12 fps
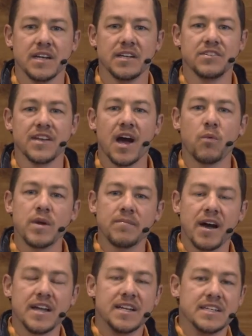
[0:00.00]
Is yeah, we
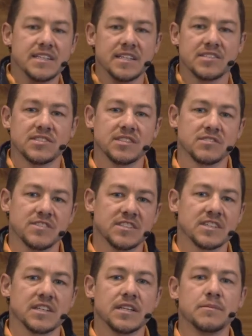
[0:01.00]
might need a distance
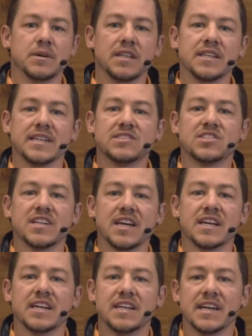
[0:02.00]
physically, but let's stay
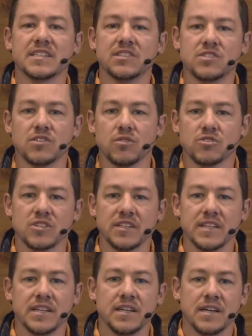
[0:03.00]
connected
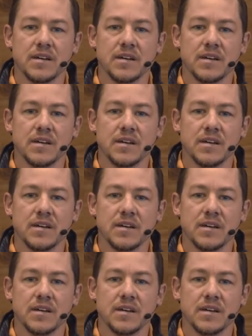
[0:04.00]
socially